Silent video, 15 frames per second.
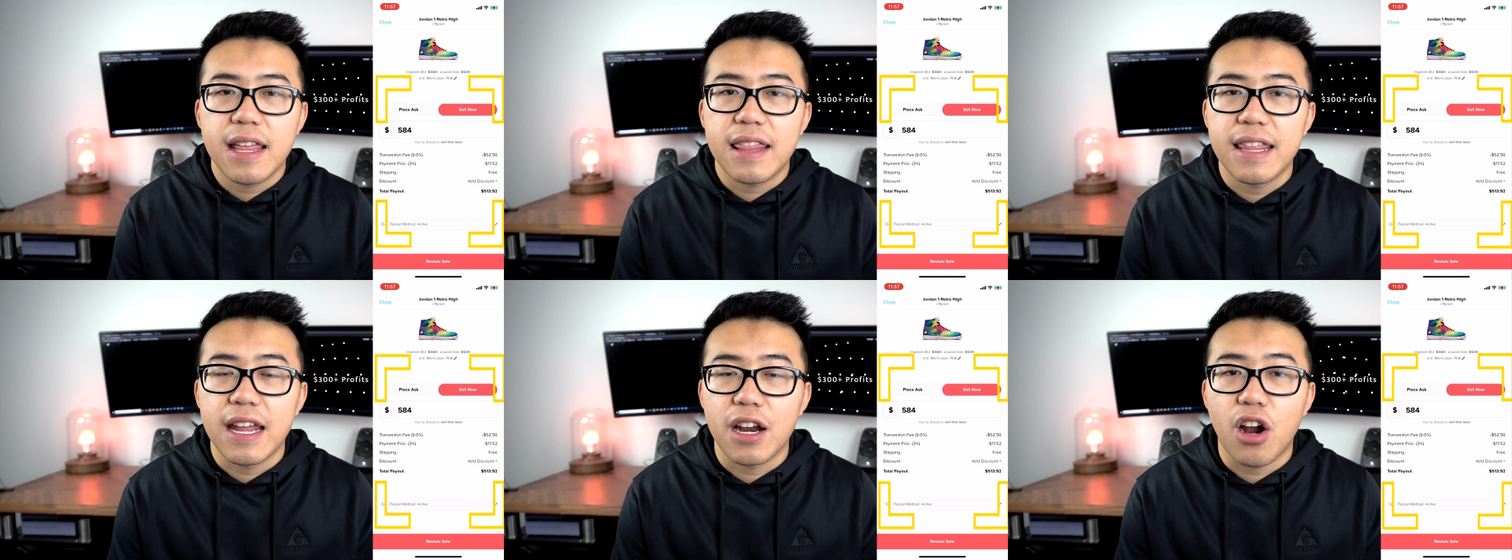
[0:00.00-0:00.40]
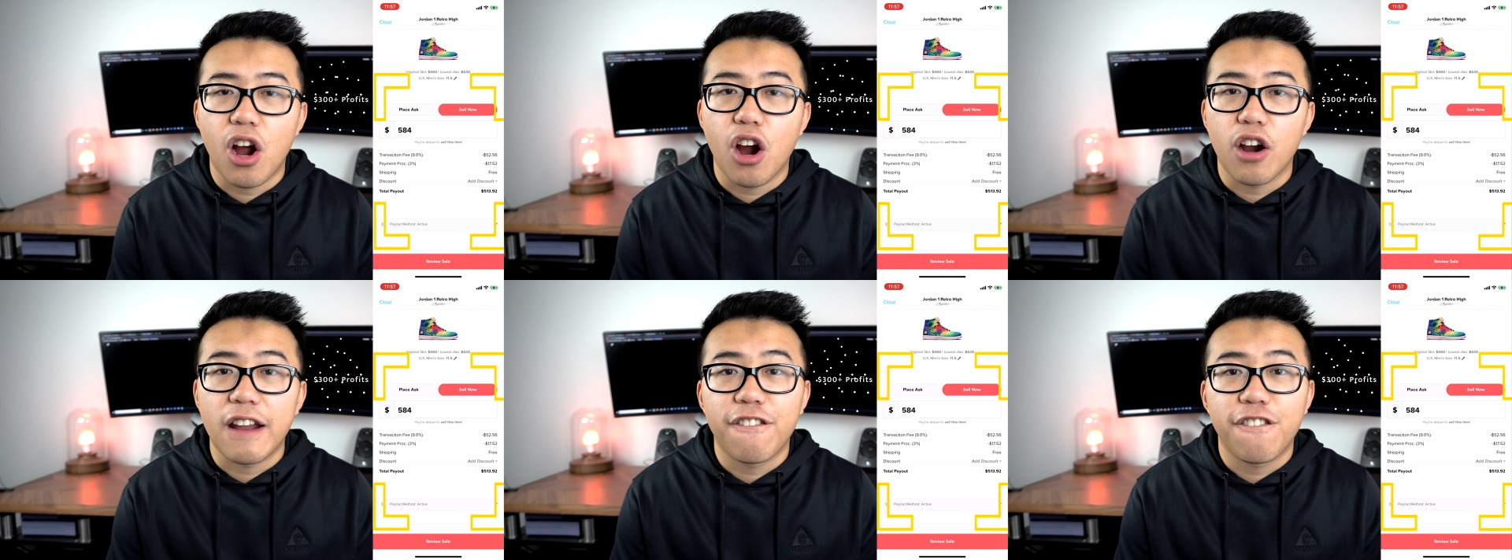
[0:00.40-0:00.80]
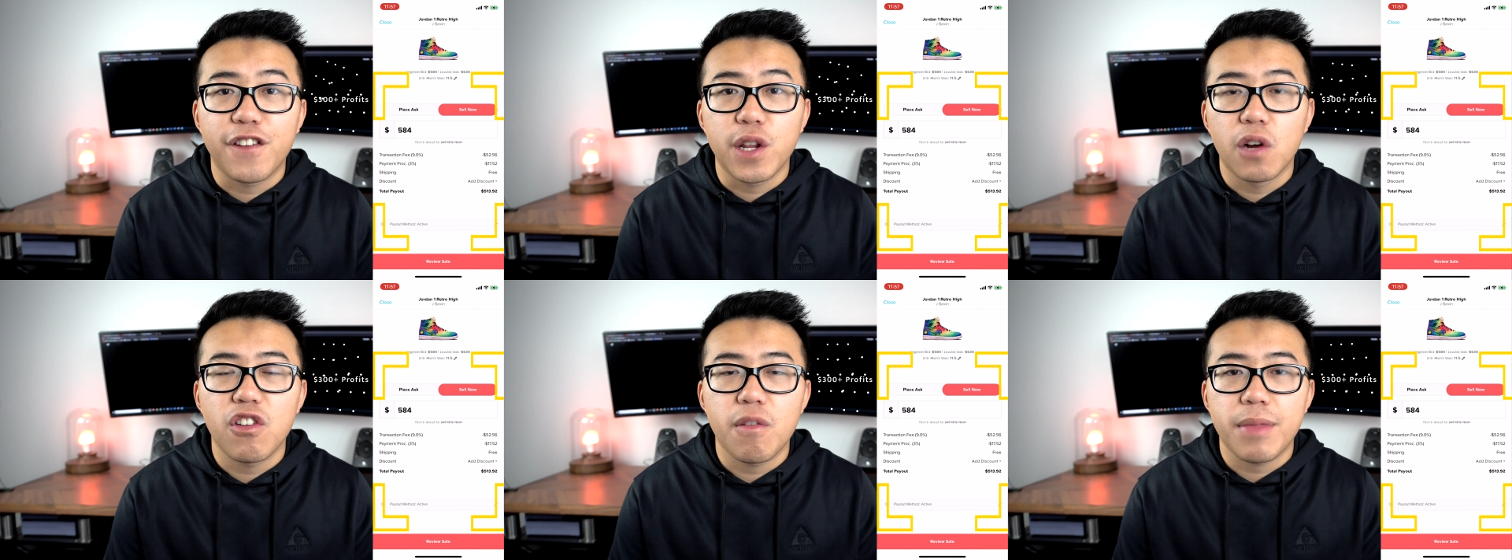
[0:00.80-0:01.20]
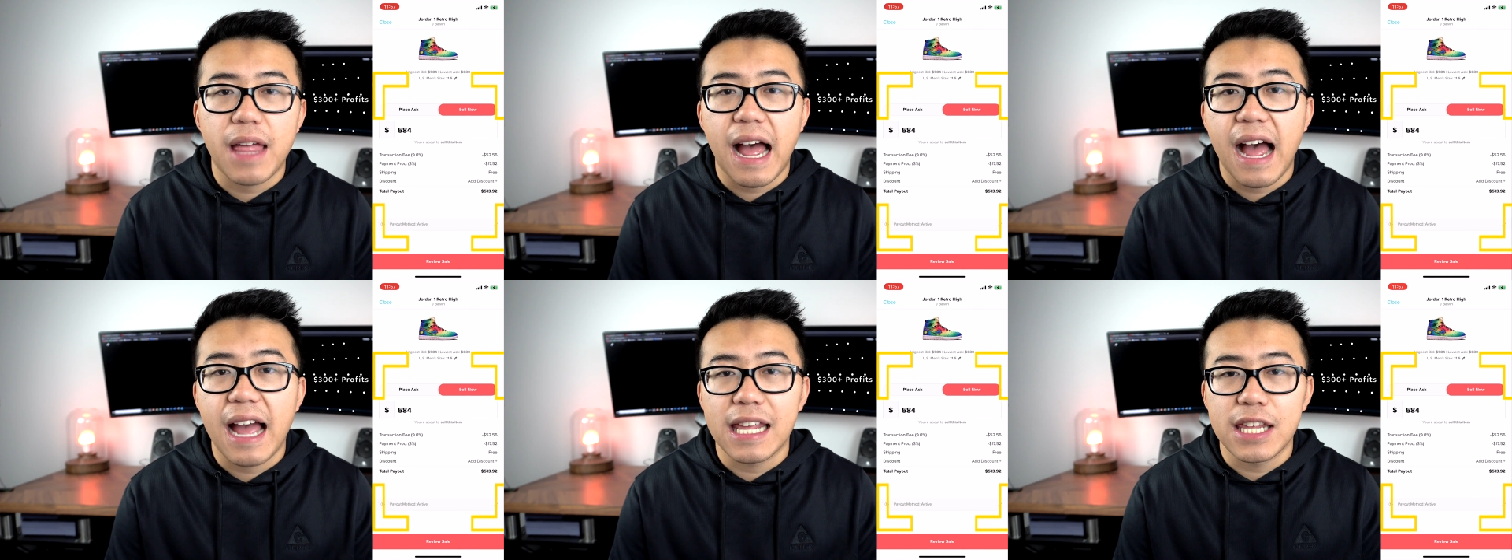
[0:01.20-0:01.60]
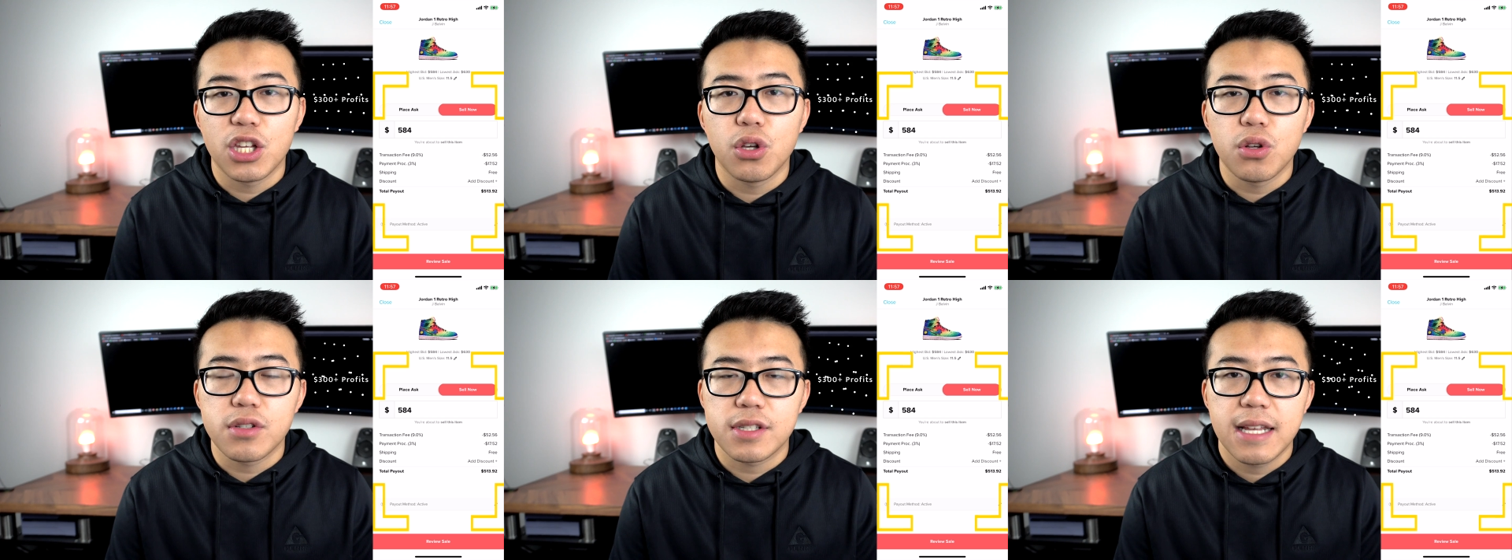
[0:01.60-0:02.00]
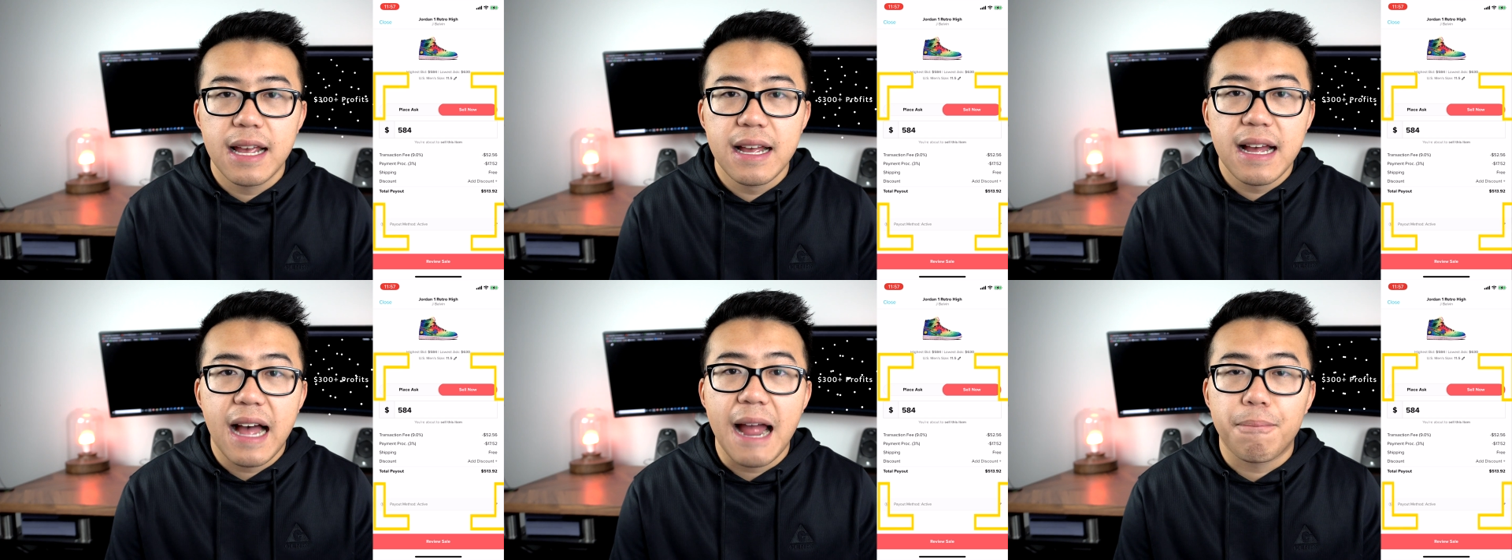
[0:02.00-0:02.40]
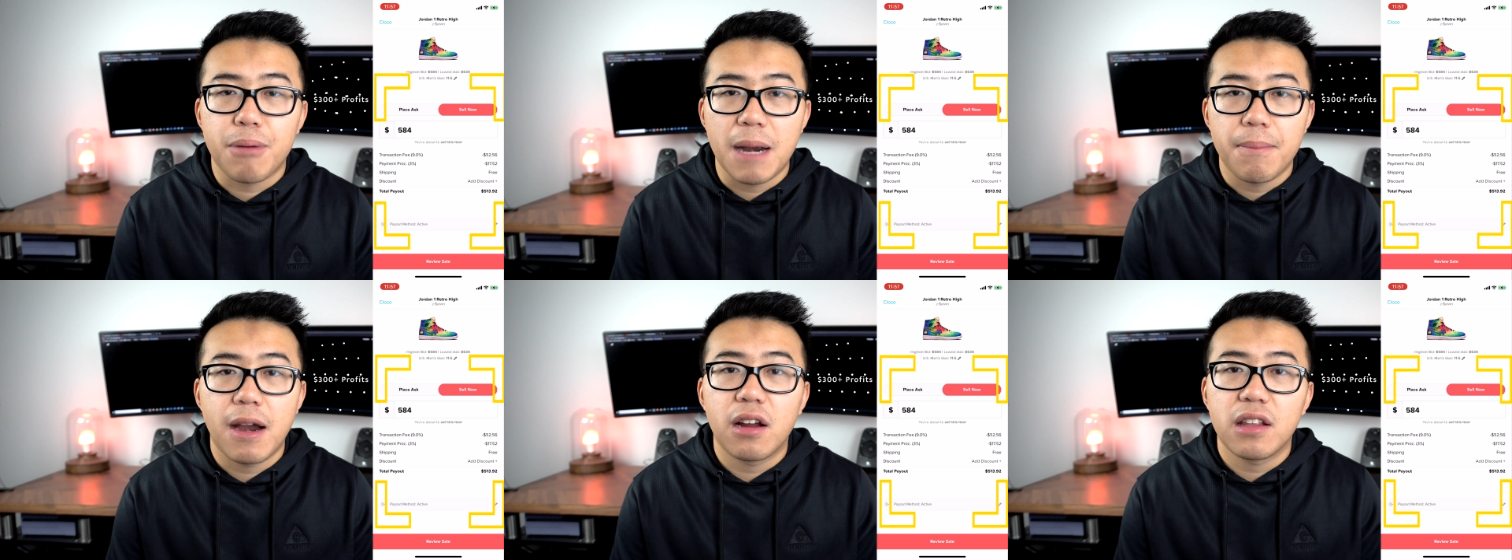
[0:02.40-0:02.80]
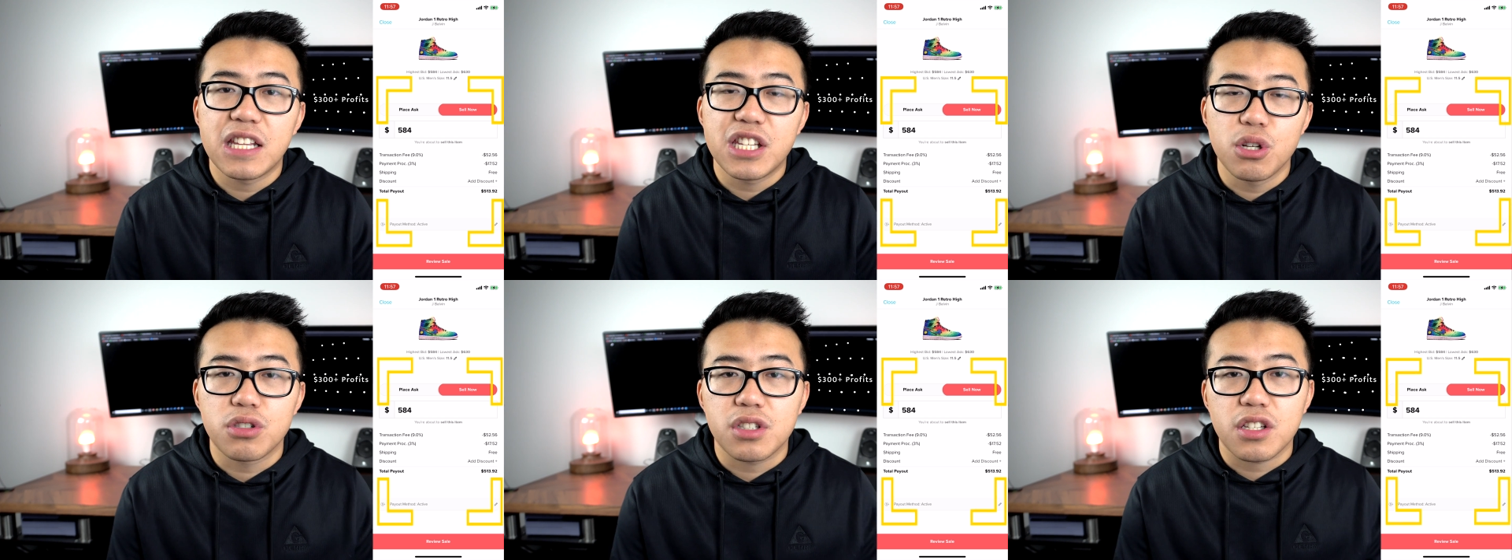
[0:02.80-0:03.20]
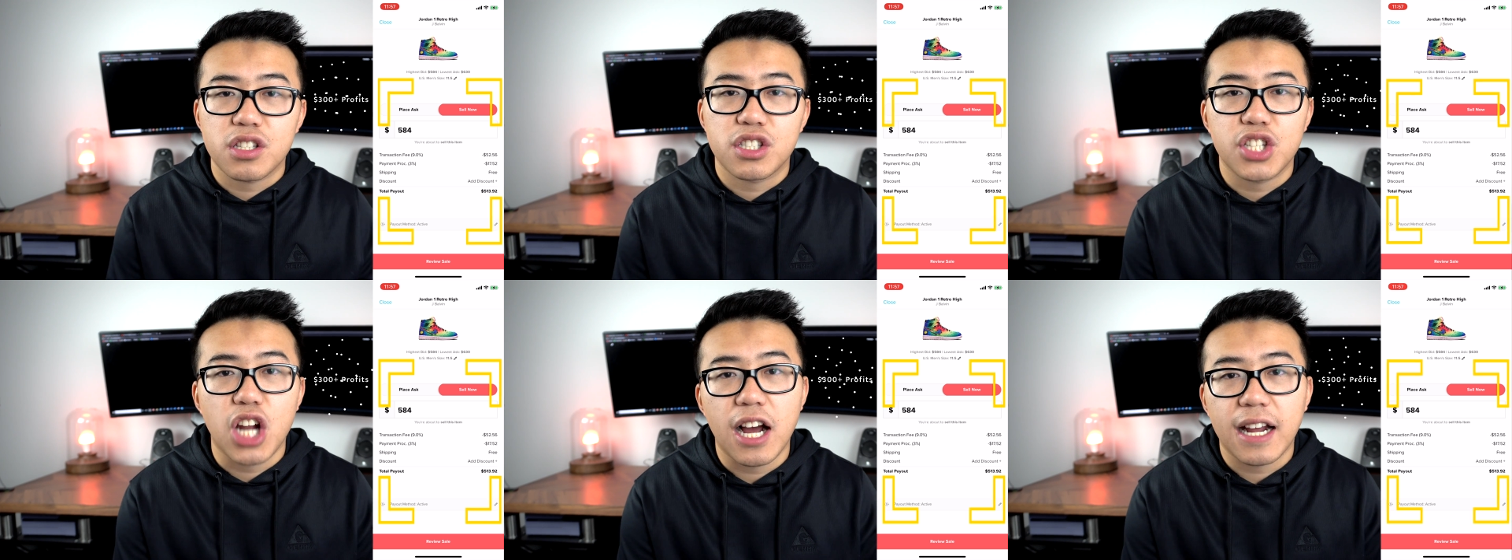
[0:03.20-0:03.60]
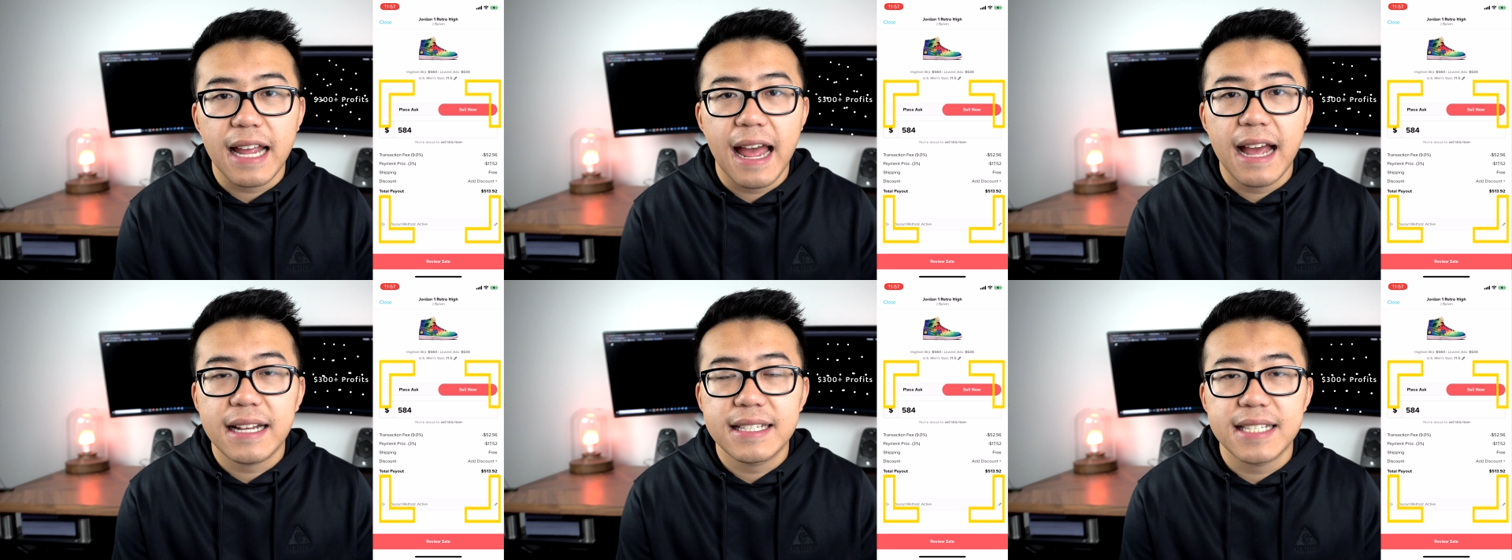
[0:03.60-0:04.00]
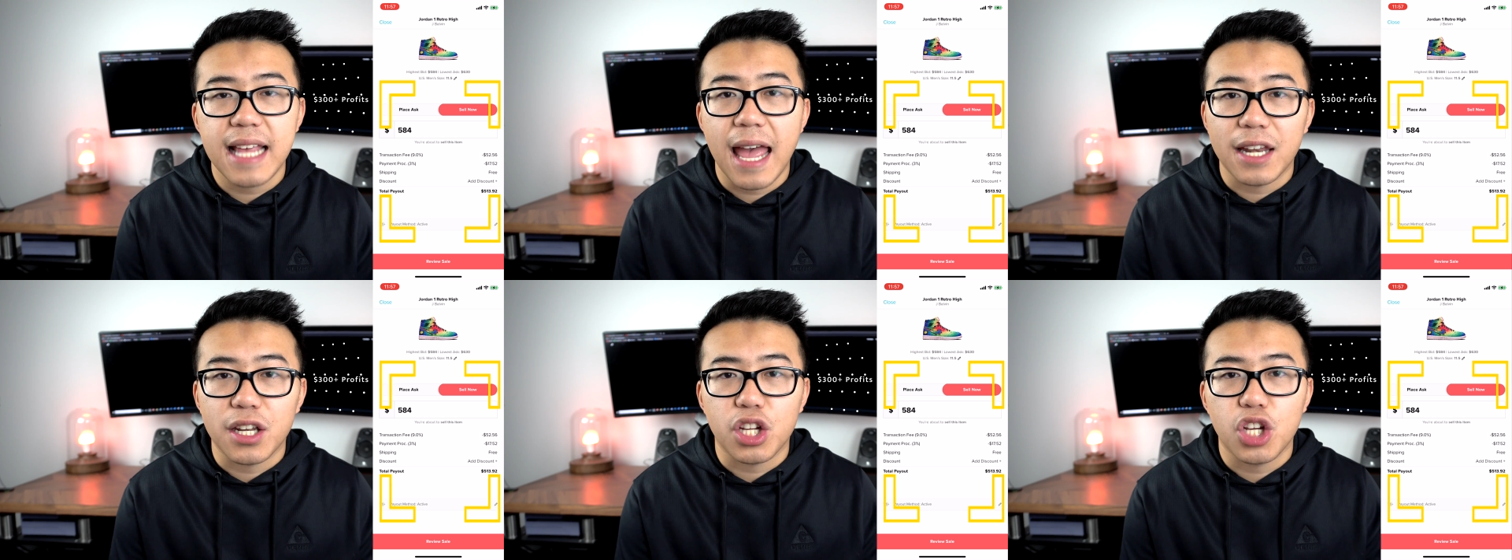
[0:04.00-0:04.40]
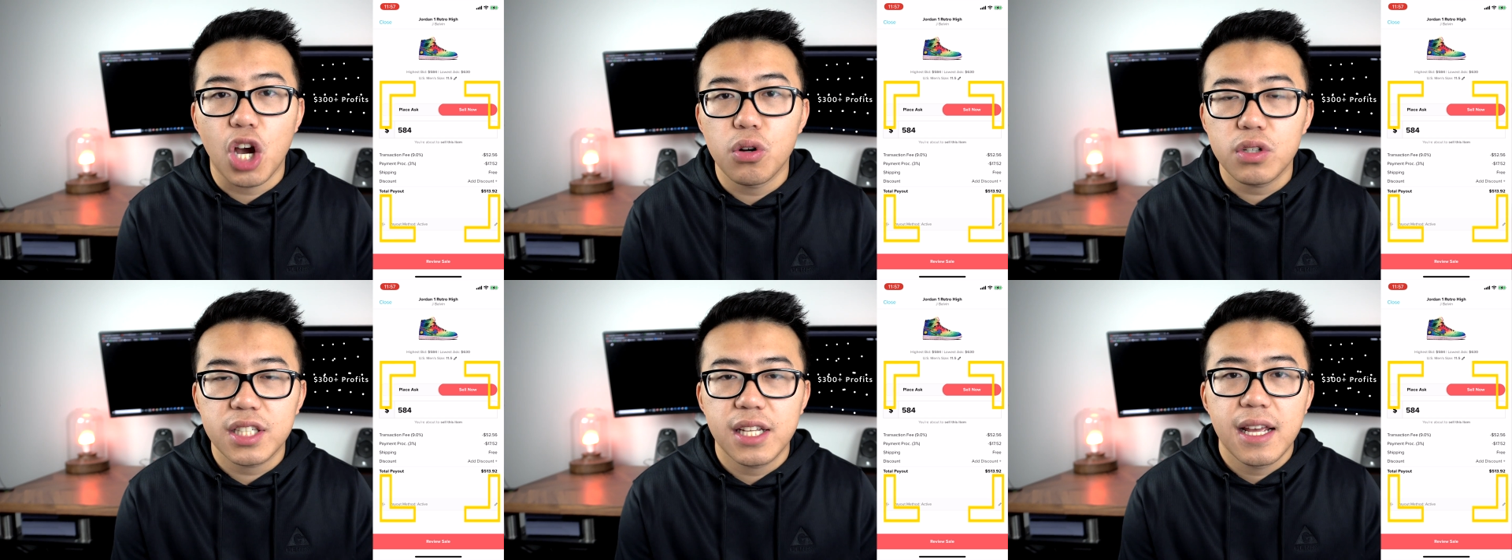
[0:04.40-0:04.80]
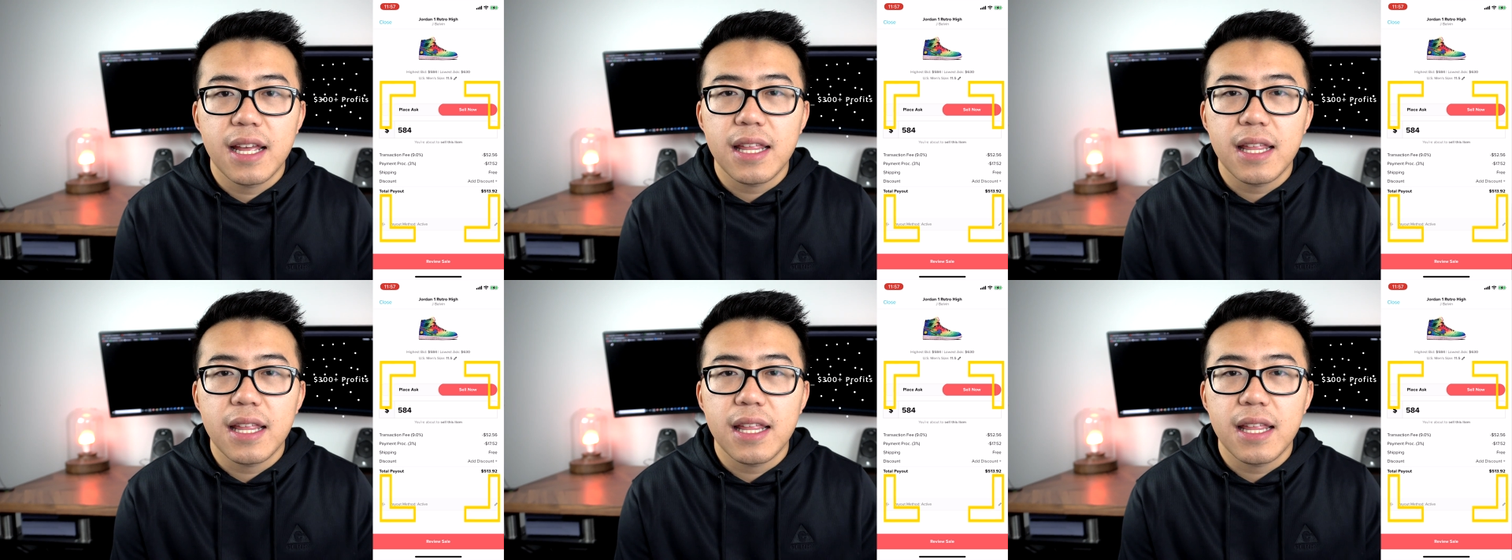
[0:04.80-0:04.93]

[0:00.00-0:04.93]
There are a few of them that I use. I primarily use StockX and GOAT.